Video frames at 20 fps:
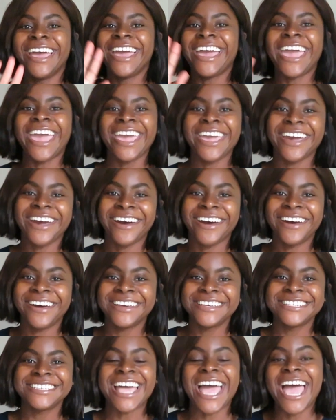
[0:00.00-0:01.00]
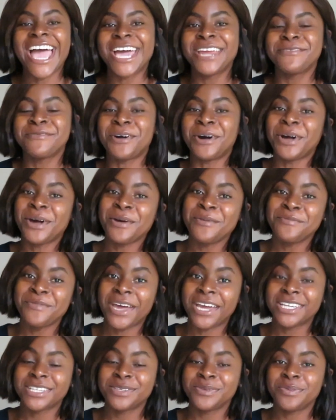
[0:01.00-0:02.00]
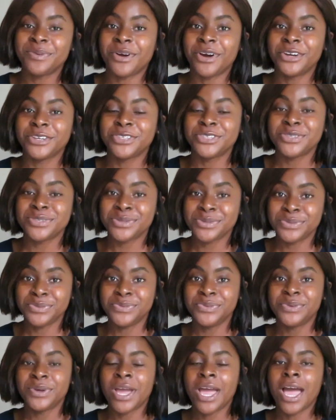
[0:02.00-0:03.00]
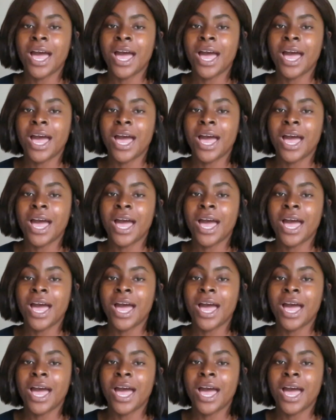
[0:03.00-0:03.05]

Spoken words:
Hey guys, and welcome back to part 2